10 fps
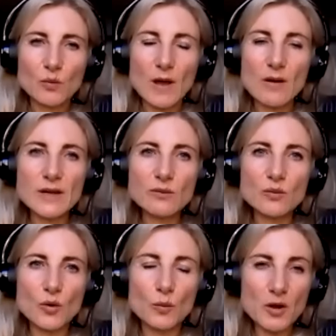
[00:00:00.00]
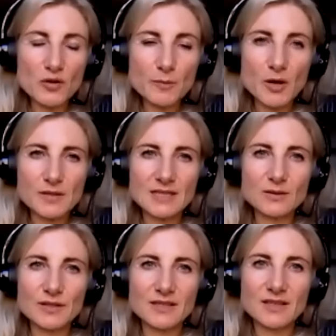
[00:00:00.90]
where we both parties
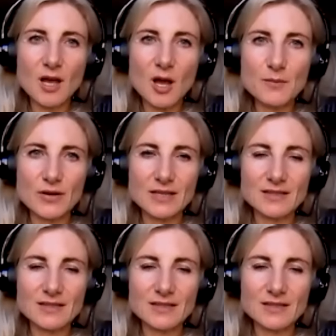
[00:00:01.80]
wanted hybrid